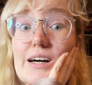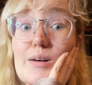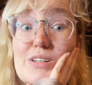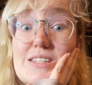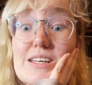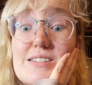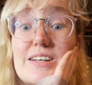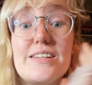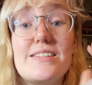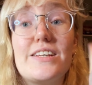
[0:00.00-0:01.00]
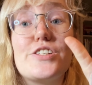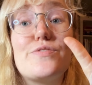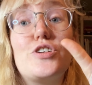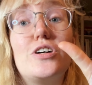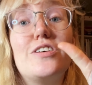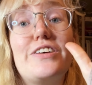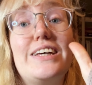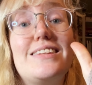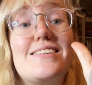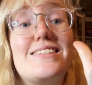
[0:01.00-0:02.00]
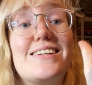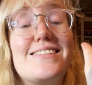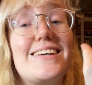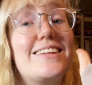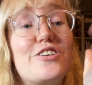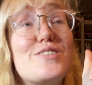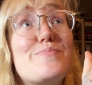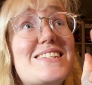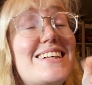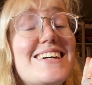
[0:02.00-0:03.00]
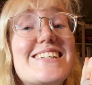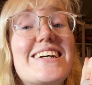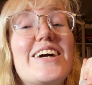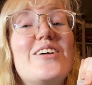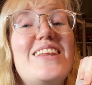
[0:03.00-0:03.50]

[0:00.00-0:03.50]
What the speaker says: And once that's done, it's then just photography, listings, and the Christmas collection can go